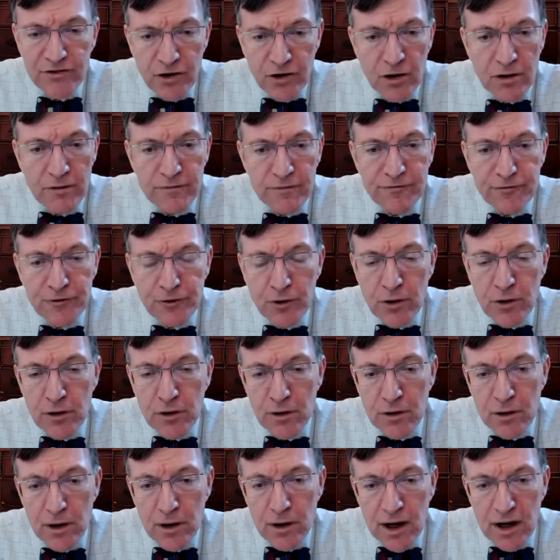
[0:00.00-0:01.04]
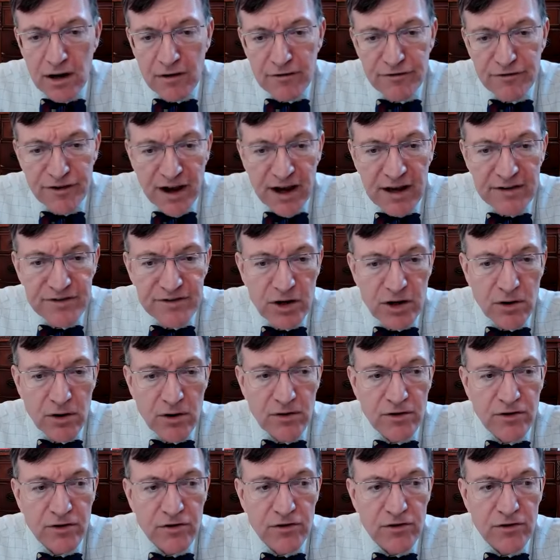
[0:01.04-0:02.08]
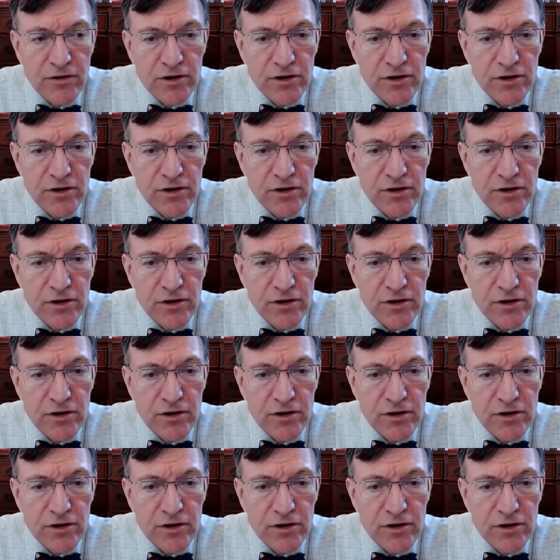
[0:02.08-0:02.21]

served for 5 years